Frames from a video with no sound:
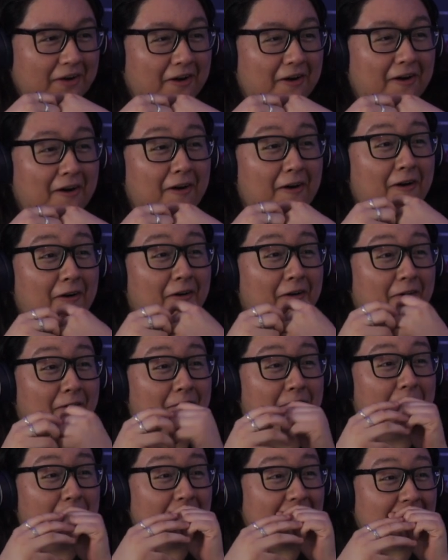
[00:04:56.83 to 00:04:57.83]

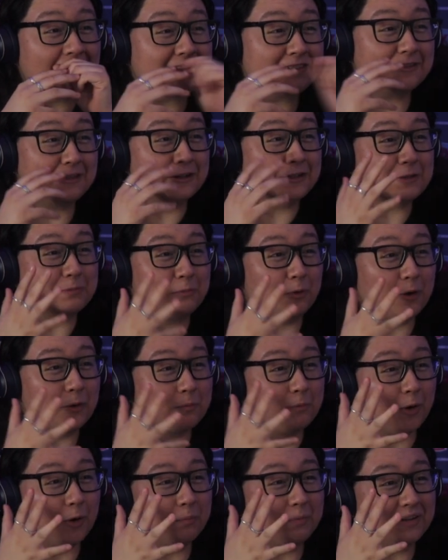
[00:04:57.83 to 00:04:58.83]
Oh, what? There's more
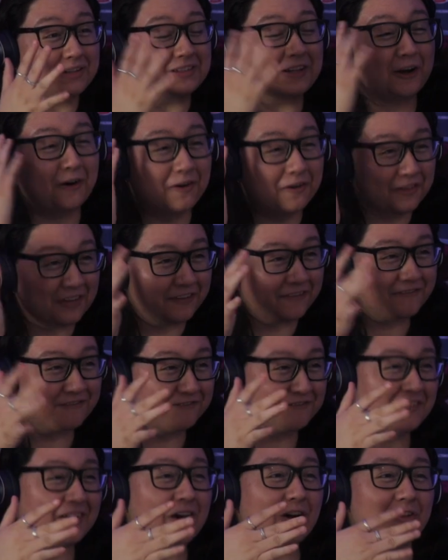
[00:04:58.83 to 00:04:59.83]
moments. Hold up,
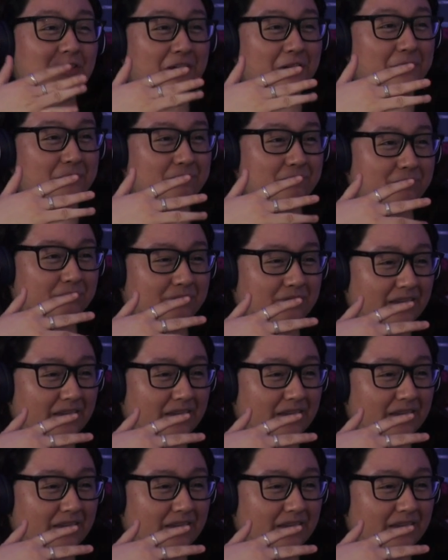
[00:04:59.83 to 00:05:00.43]
hold up.